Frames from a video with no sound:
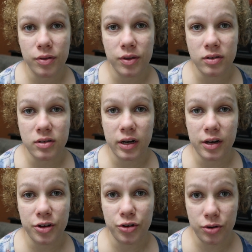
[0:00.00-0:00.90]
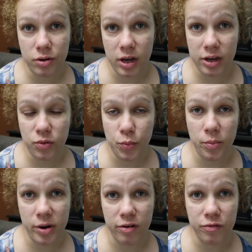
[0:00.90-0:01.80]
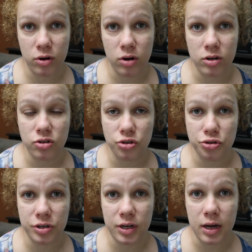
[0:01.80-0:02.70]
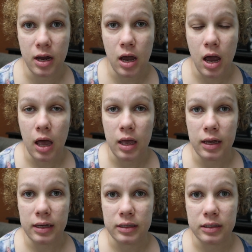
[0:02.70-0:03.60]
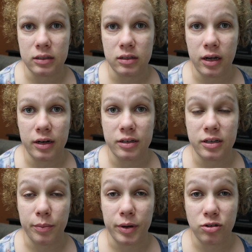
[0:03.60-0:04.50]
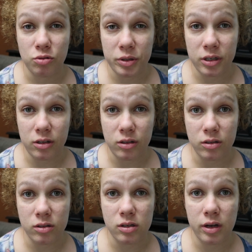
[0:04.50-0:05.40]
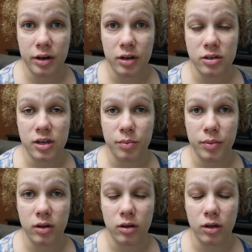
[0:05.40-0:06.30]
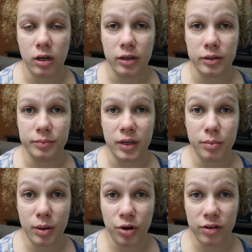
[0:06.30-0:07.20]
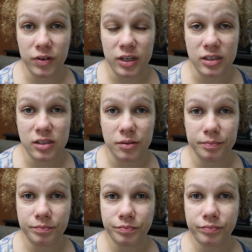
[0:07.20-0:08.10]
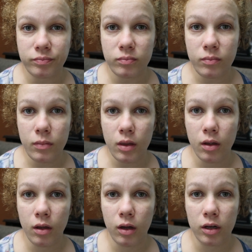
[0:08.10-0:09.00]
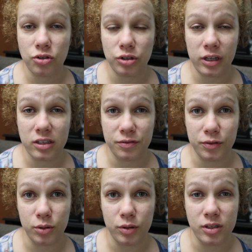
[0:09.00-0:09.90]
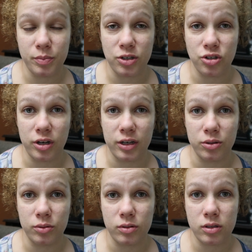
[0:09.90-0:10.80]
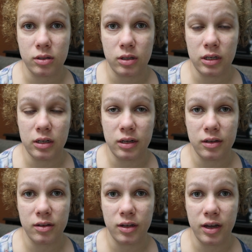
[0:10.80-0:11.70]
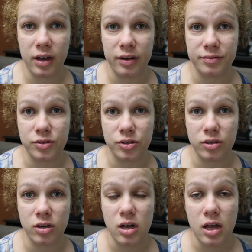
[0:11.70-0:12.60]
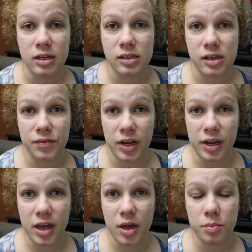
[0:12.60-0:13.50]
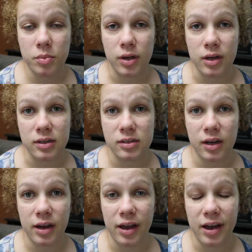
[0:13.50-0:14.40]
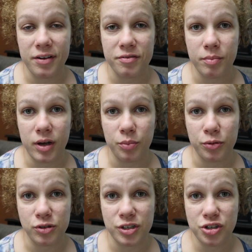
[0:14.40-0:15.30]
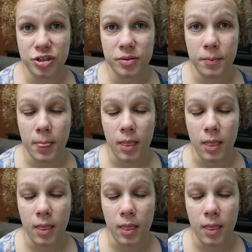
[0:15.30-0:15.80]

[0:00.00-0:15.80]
the things that I need to do today to prepare for surgery is I need to take my 2 pills, I need to take my eat my breakfast, drink lots of fluids, make sure I don't eat anything after 7 a.m. because I have my procedure